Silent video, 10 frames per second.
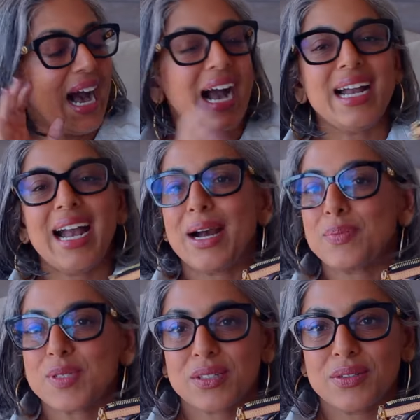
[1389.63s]
I
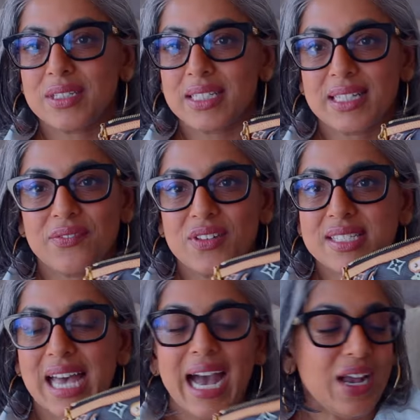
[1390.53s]
absolutely love
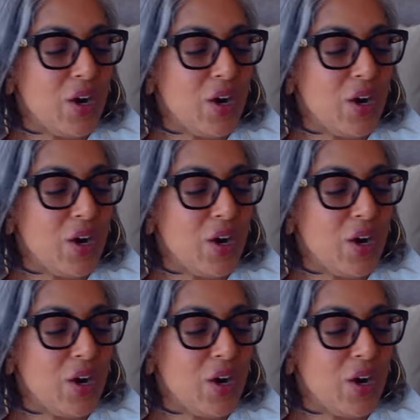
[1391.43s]
this. I